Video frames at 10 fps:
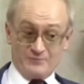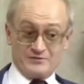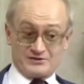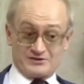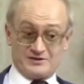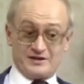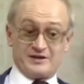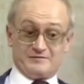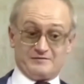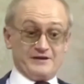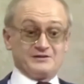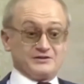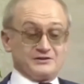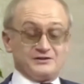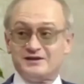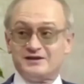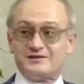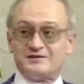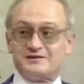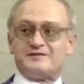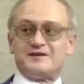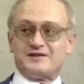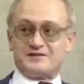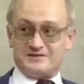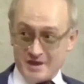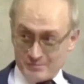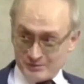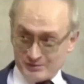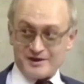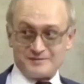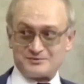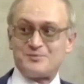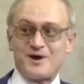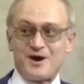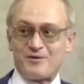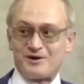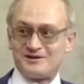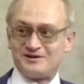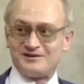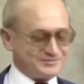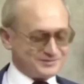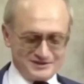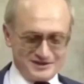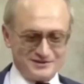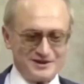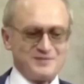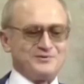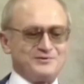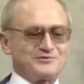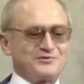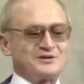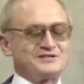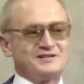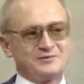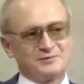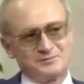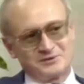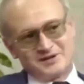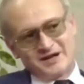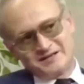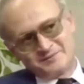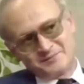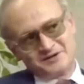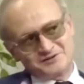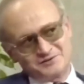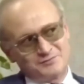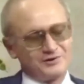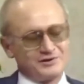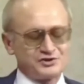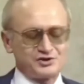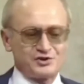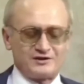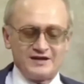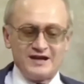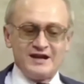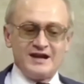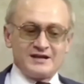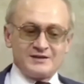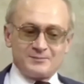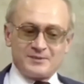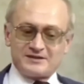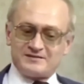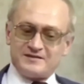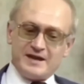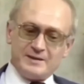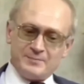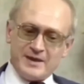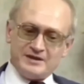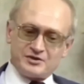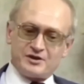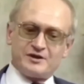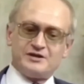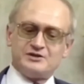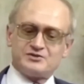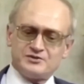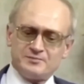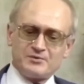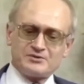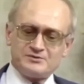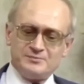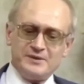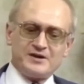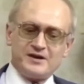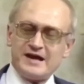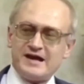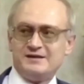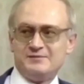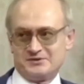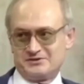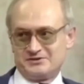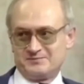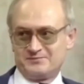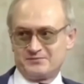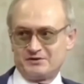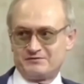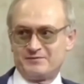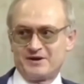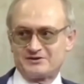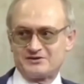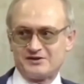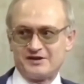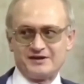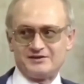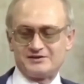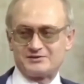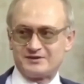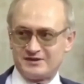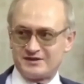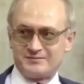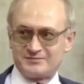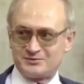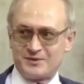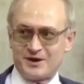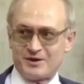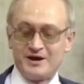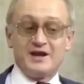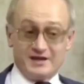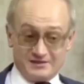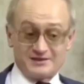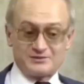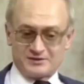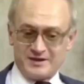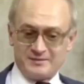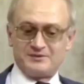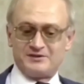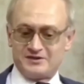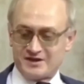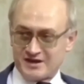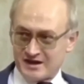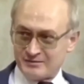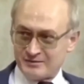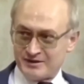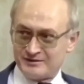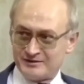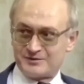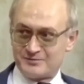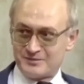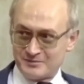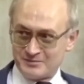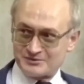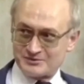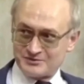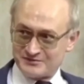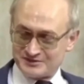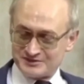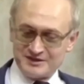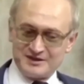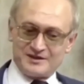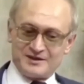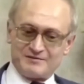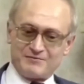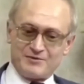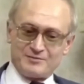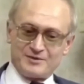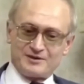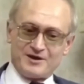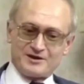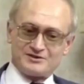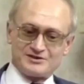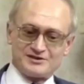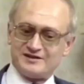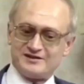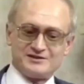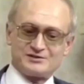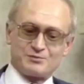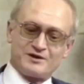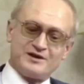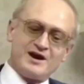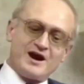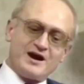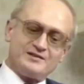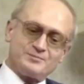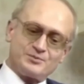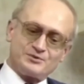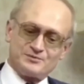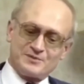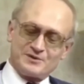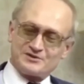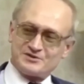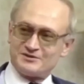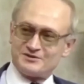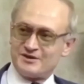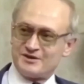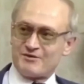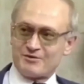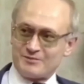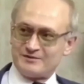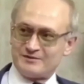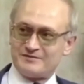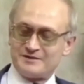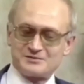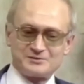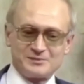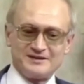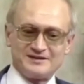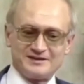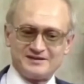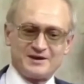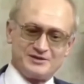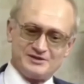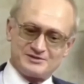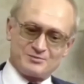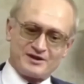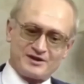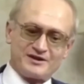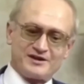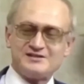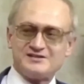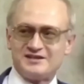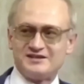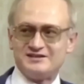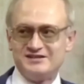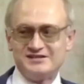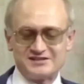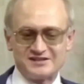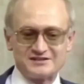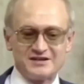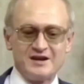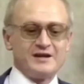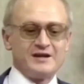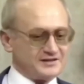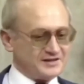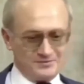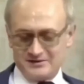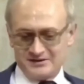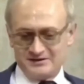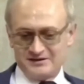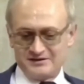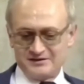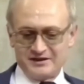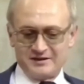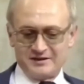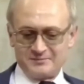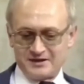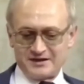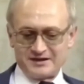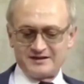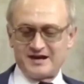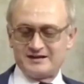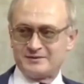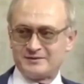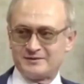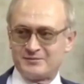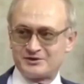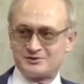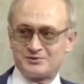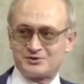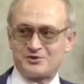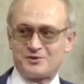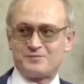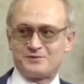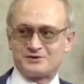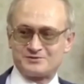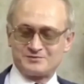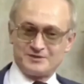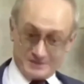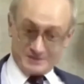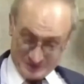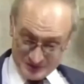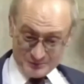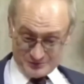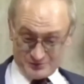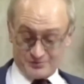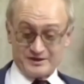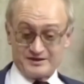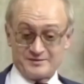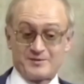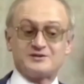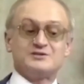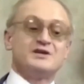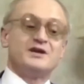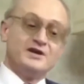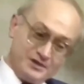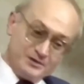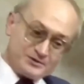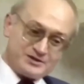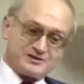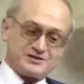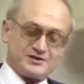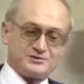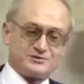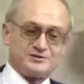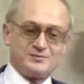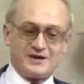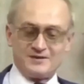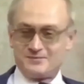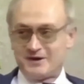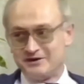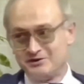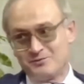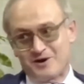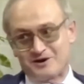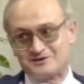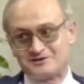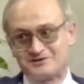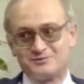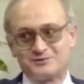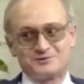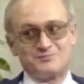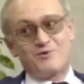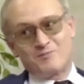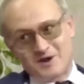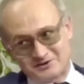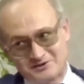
the, obviously they get offended. They think that they will come to power. That will never happen, of course. They will be lined up against the wall and shot. But they may turn into the most bitter enemies of Marxist Leninists when they come to power. And that's what happened in Nicaragua. You remember most of these uh, former Marxist Leninists were either put to prison or one of them split and now he's working against Sandinistas. It happened in, in uh, uh, Grenada when Maurice Bishop was, he was already a Marxist, he was executed by, by a new Marxist who was more